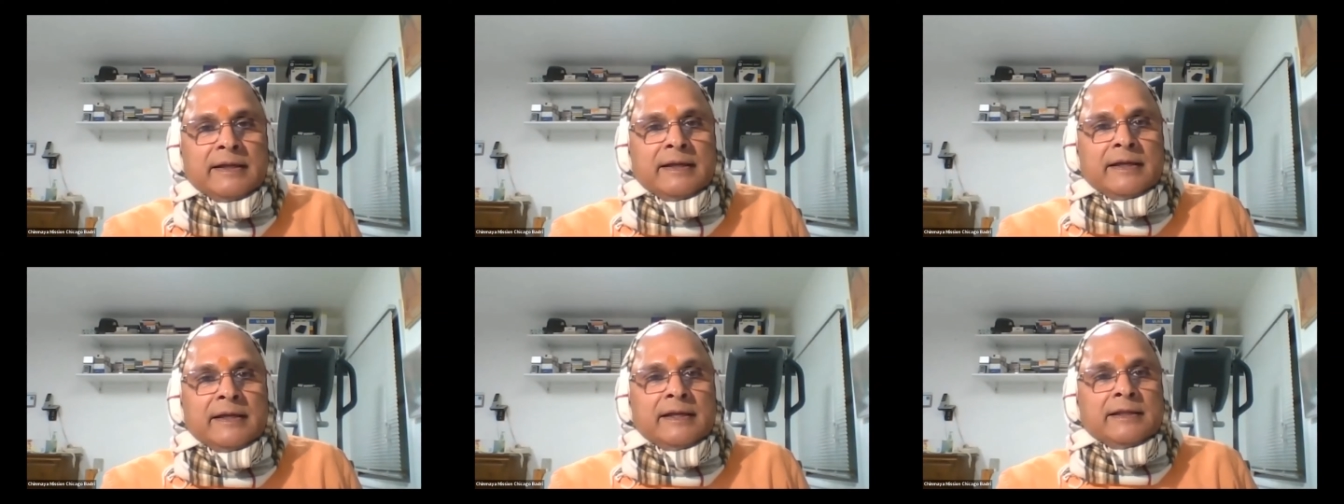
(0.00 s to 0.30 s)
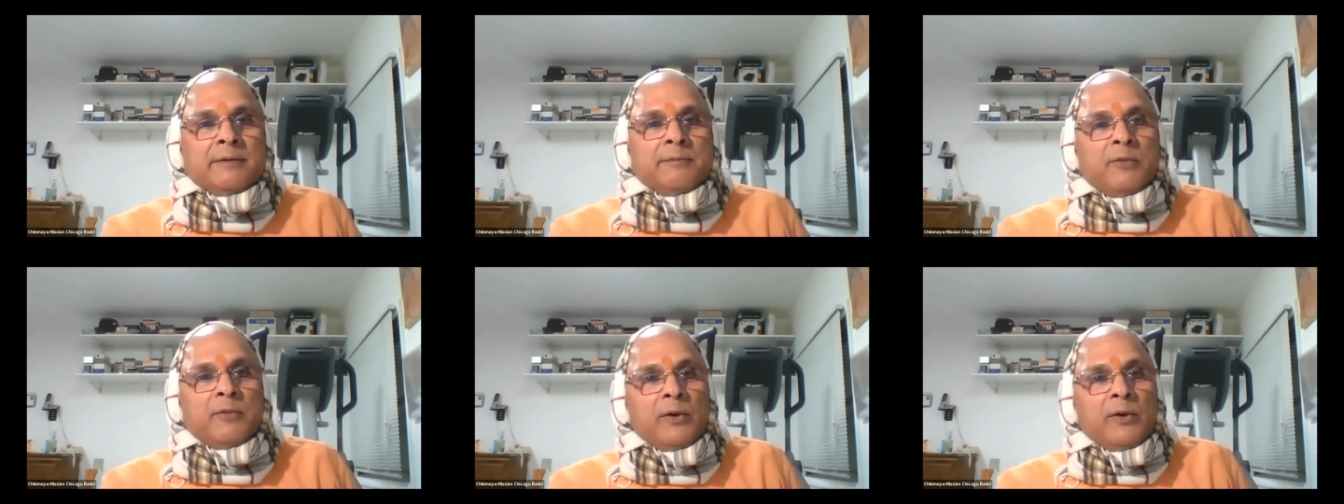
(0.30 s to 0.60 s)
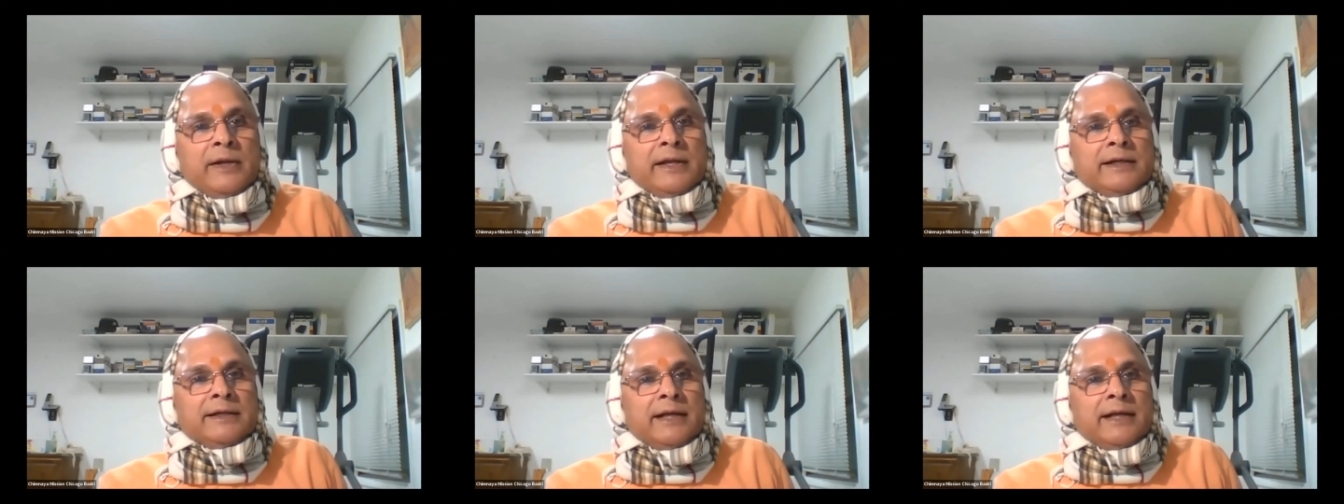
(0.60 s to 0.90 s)
In the
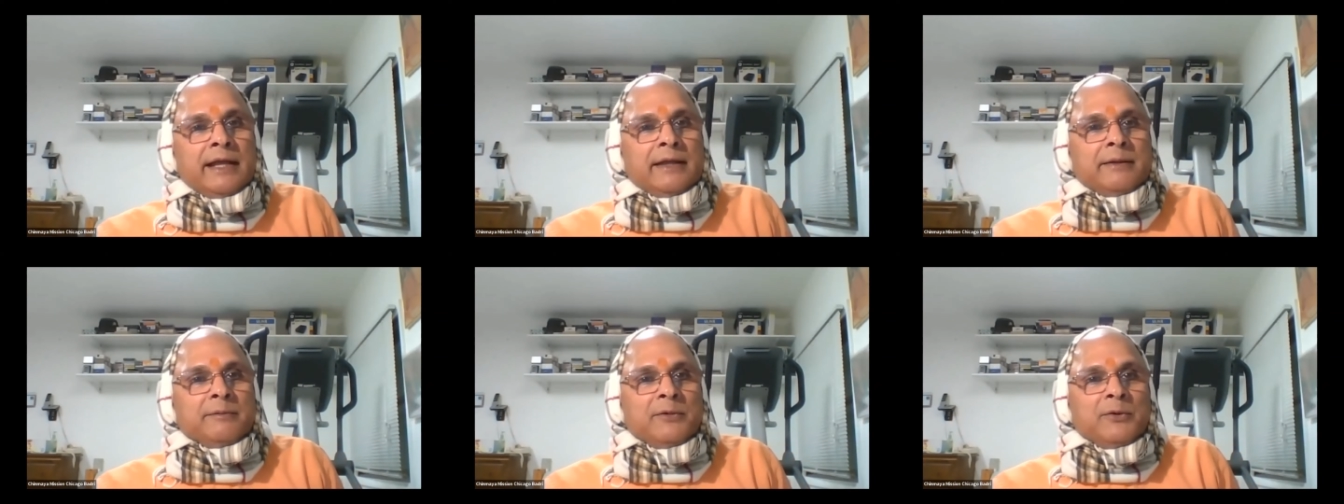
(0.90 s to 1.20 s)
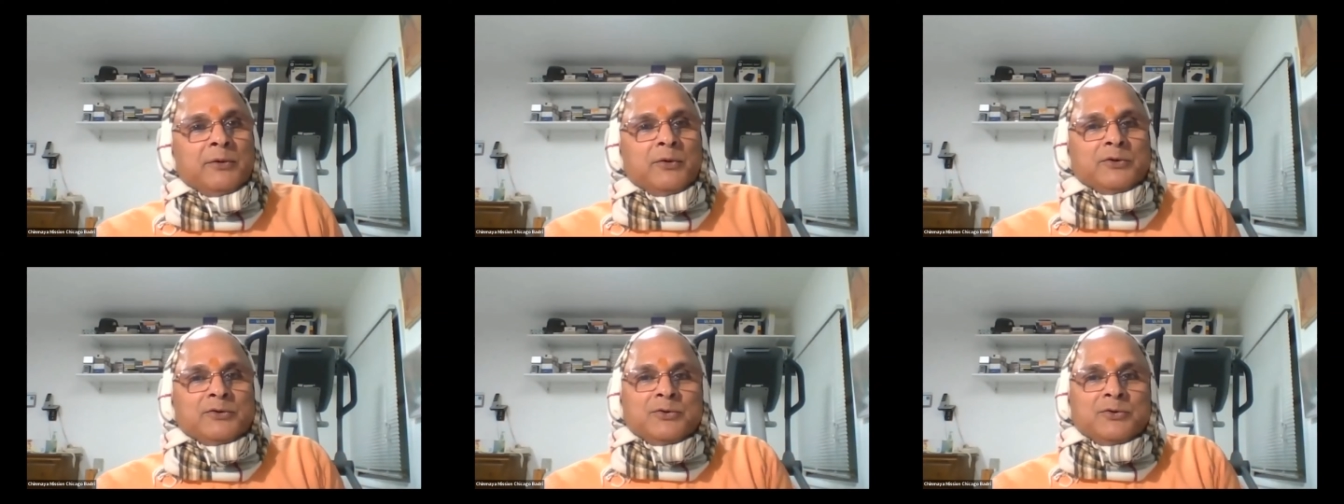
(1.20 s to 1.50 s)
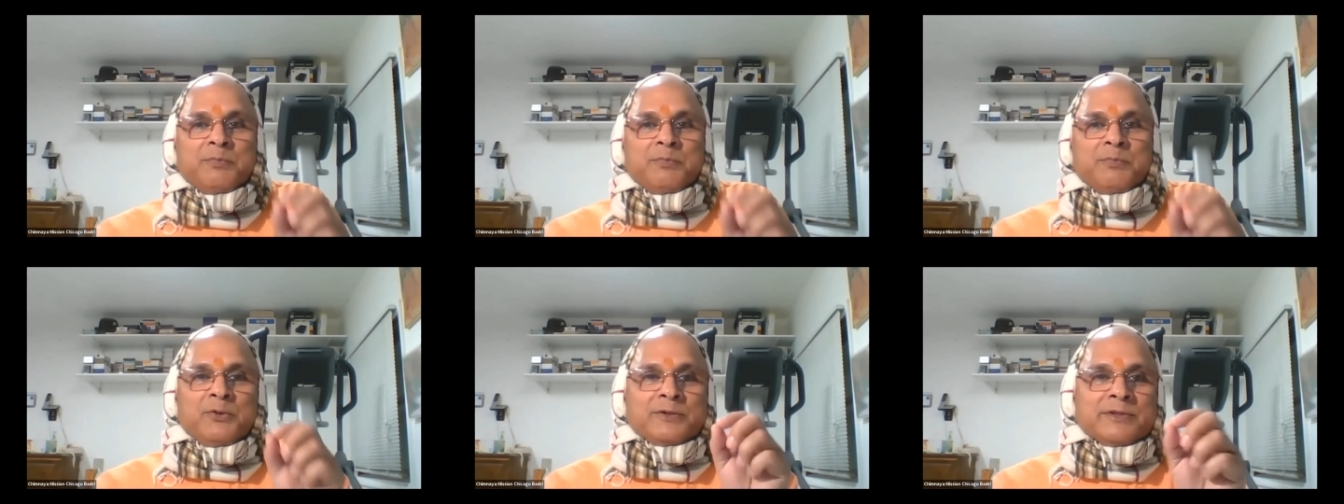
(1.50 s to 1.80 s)
morning time, we should
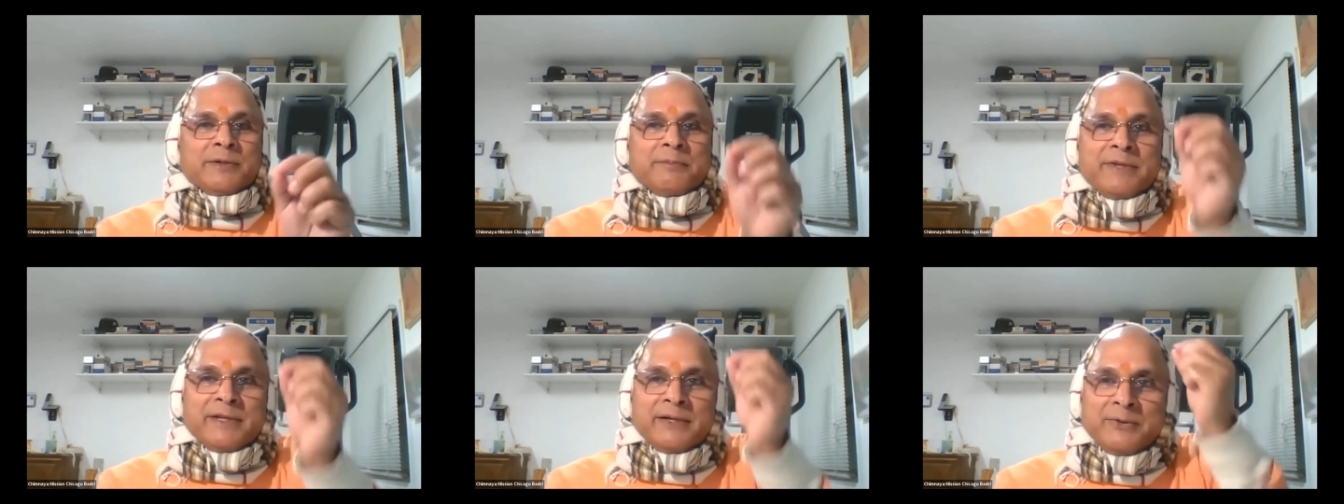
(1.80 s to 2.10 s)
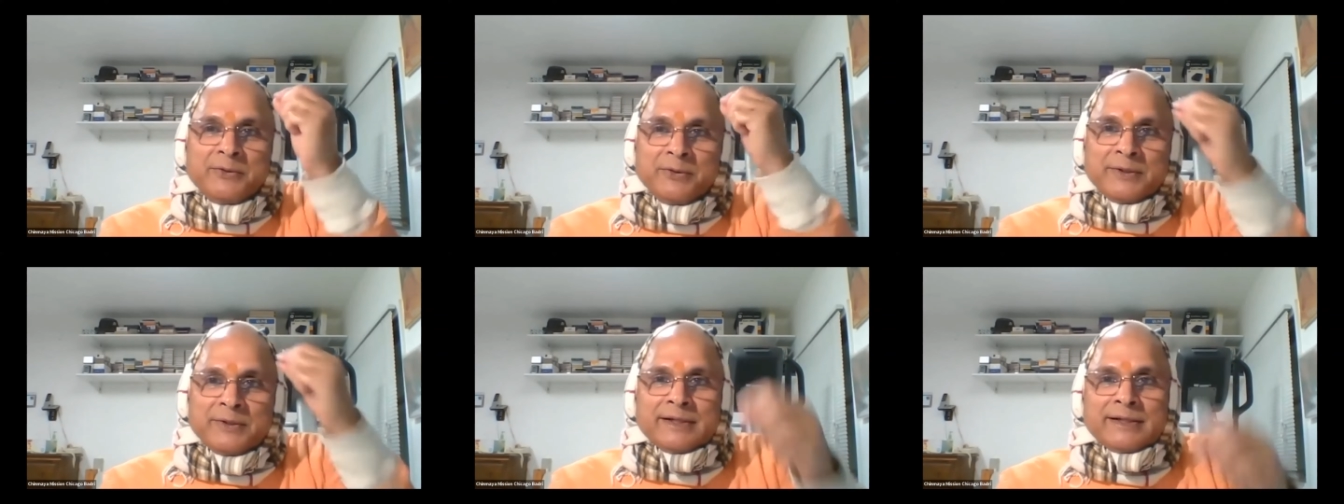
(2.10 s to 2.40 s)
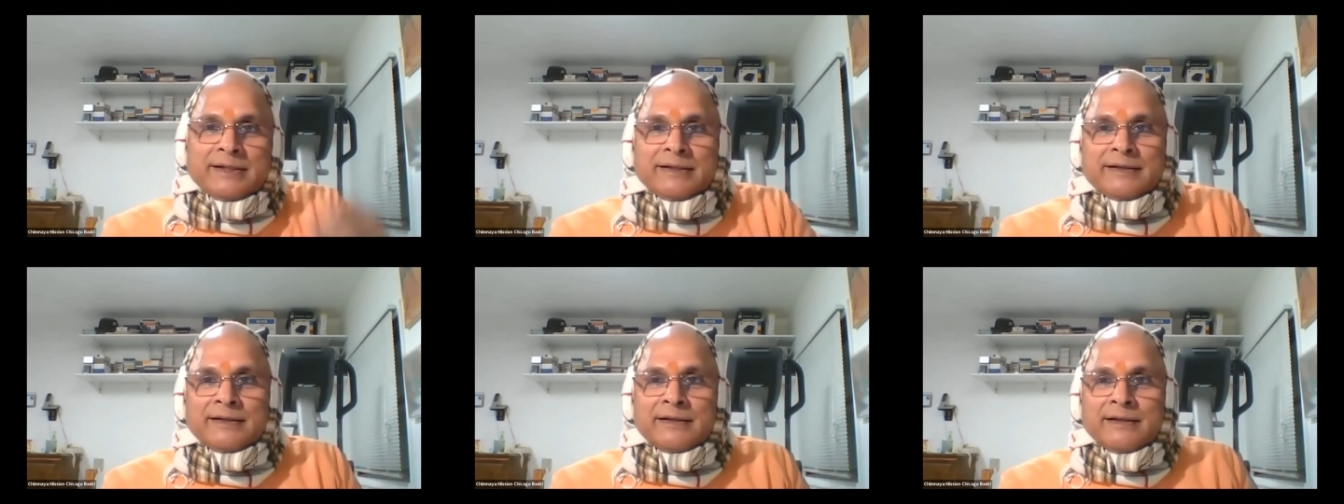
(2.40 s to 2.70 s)
put something good,
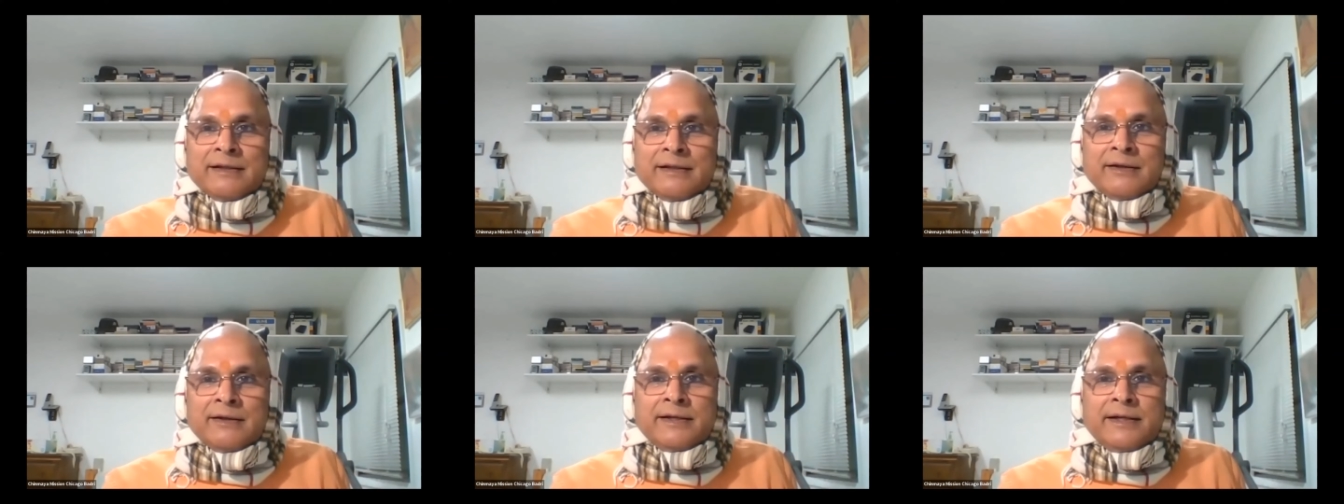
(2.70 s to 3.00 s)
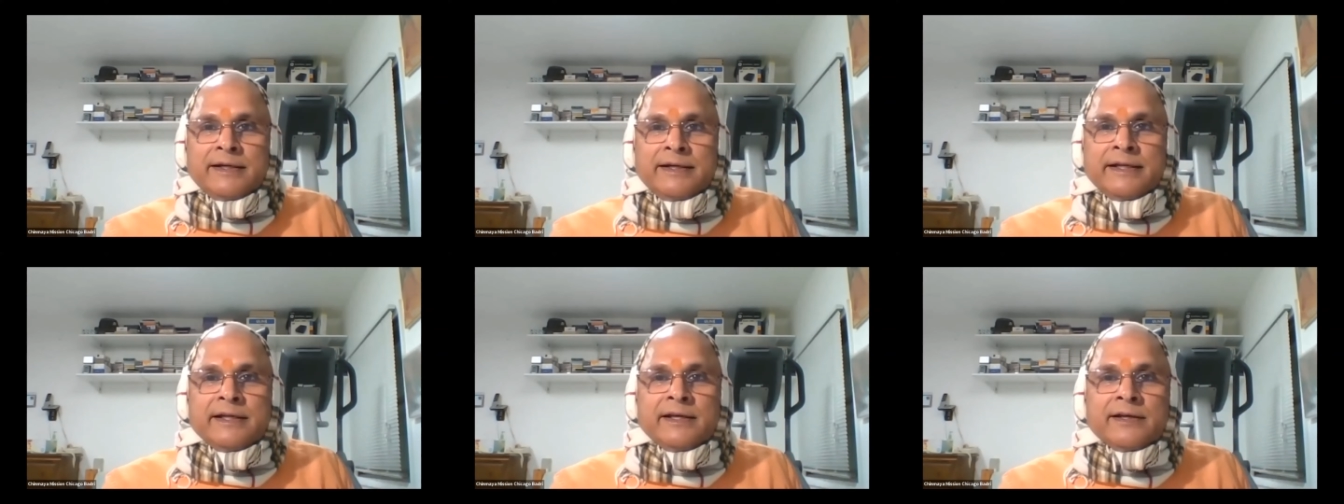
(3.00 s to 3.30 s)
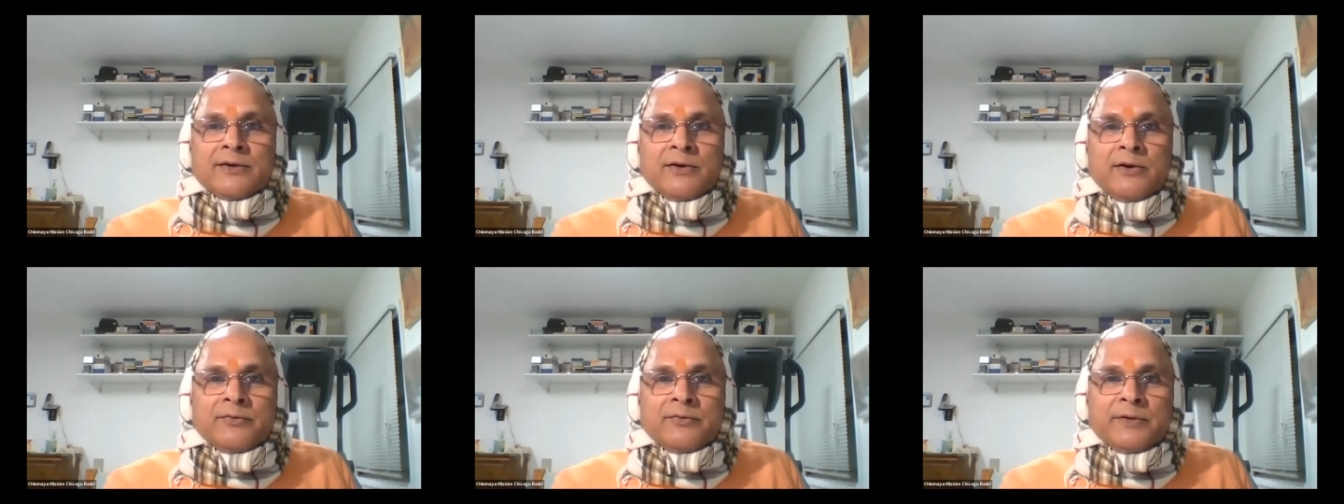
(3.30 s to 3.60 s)
not tea or
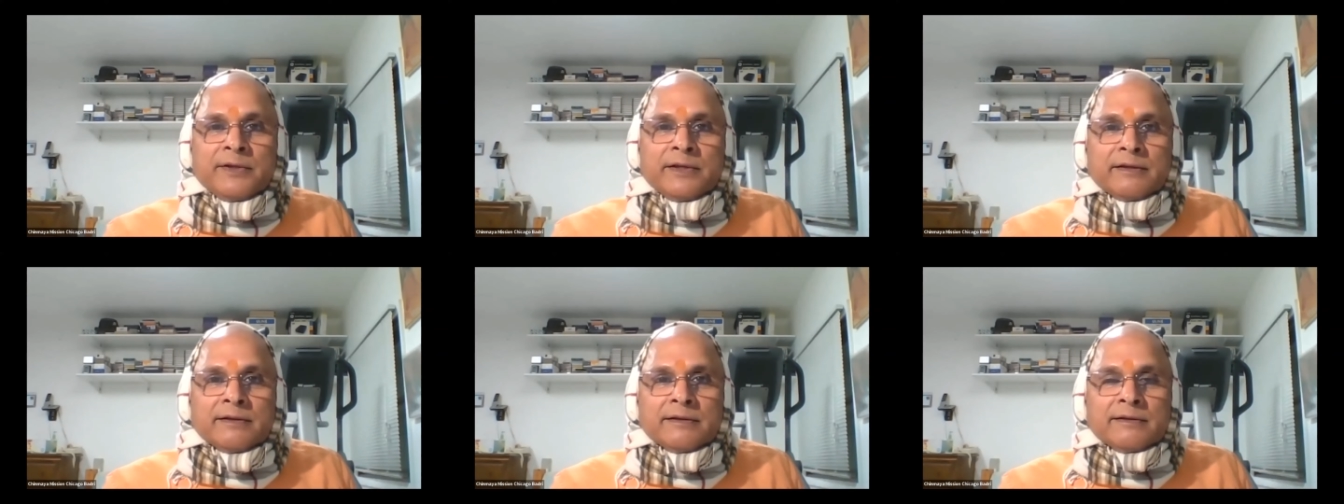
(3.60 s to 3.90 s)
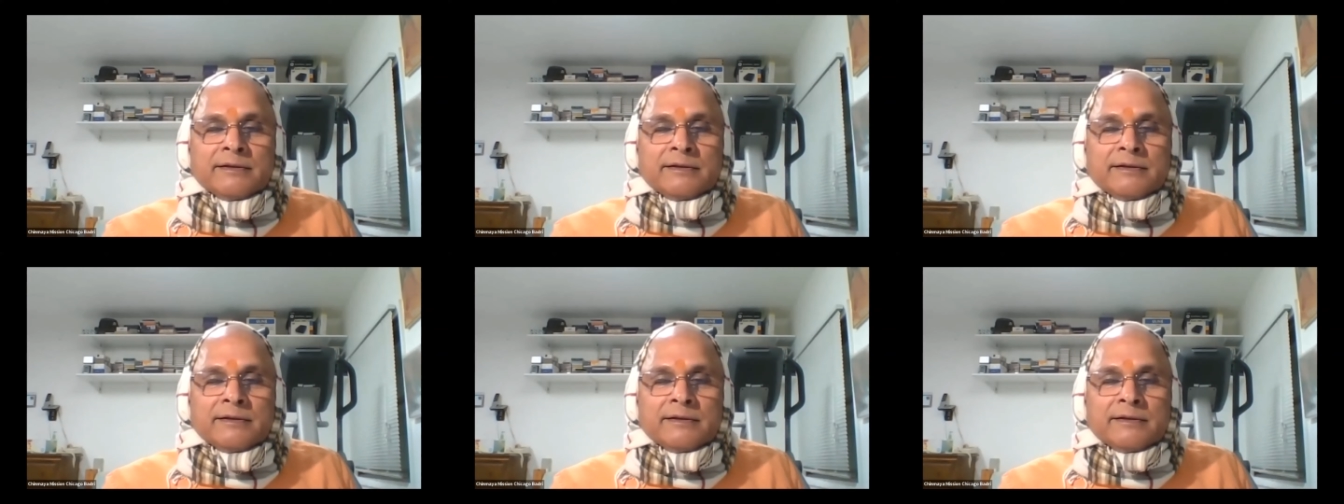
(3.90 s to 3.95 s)
coffee.